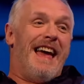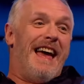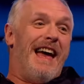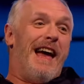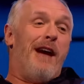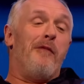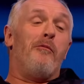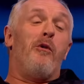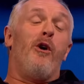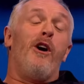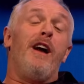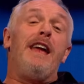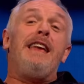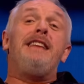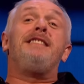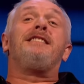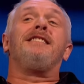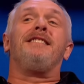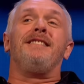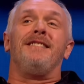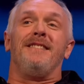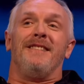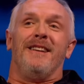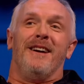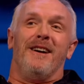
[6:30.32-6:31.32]
And what he
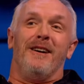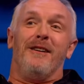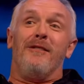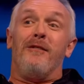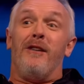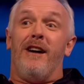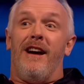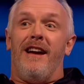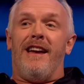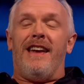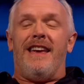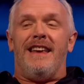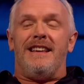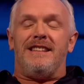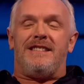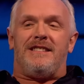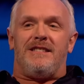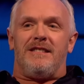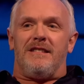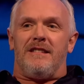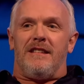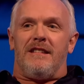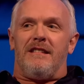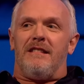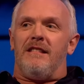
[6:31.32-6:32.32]
didn't know
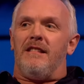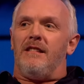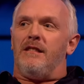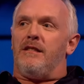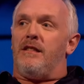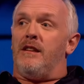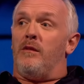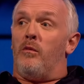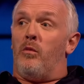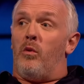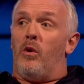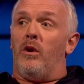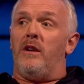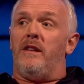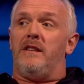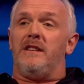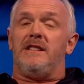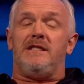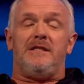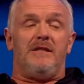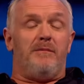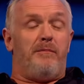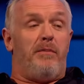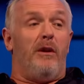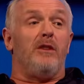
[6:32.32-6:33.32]
is that one of the
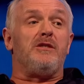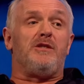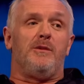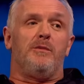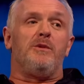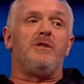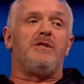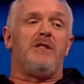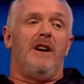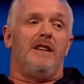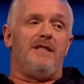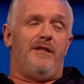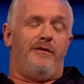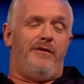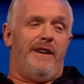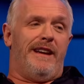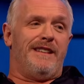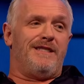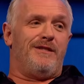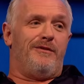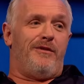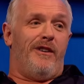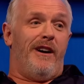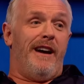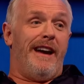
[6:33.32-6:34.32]
possible side
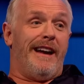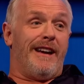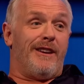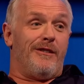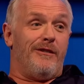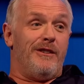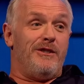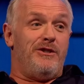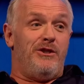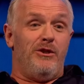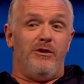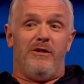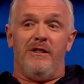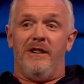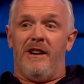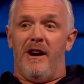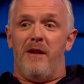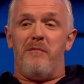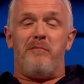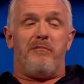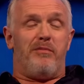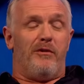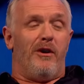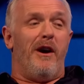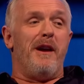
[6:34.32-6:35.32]
effects of Viagra is you can go
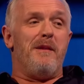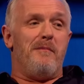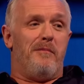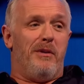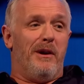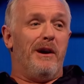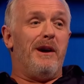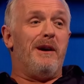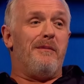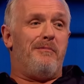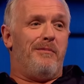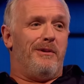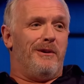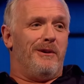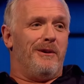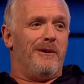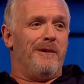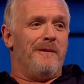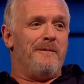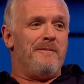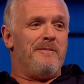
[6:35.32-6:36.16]
bright purple.